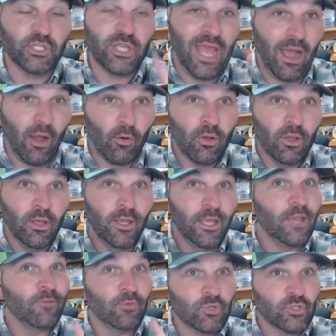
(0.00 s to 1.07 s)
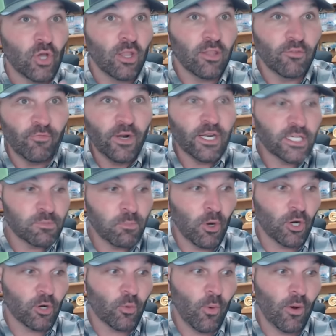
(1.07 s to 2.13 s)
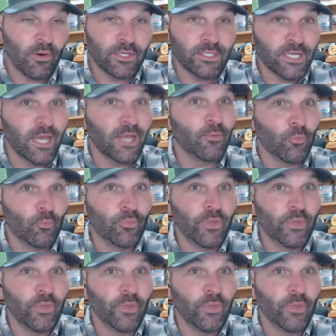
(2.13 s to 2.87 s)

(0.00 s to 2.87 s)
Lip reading: Now, if you saw the funny smirk where he said